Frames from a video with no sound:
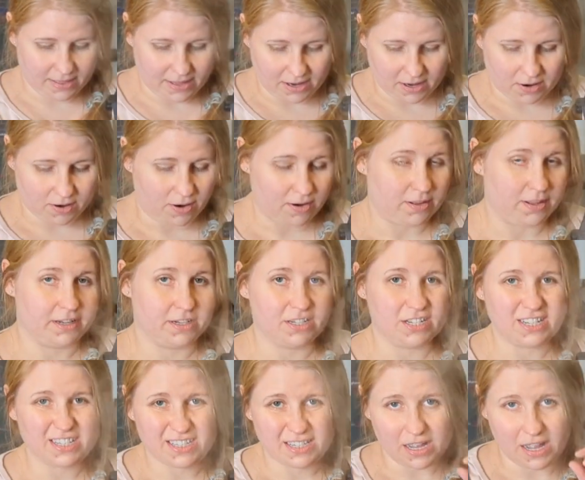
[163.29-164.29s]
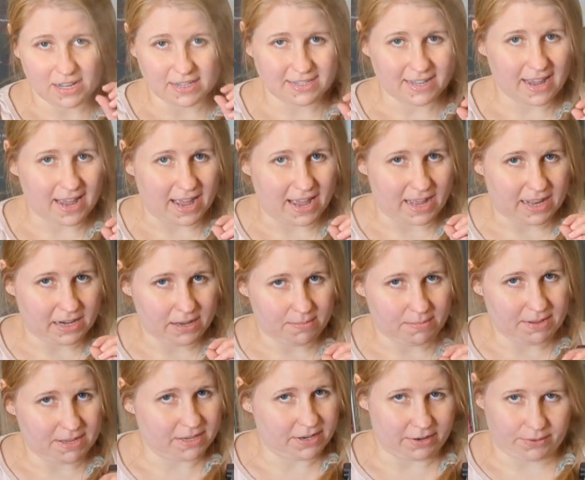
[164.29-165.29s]
that garlic just a tiny
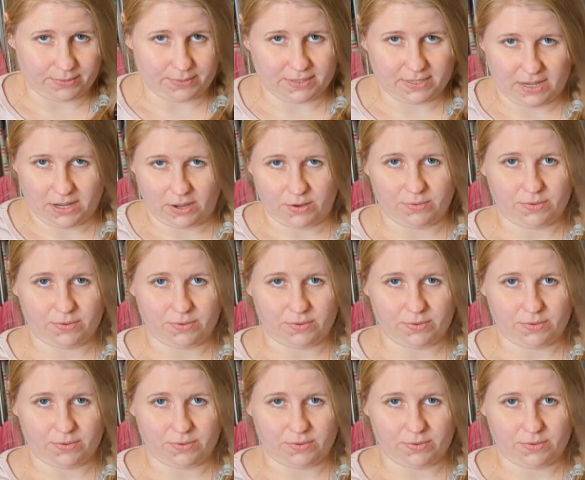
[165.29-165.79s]
bit toasty.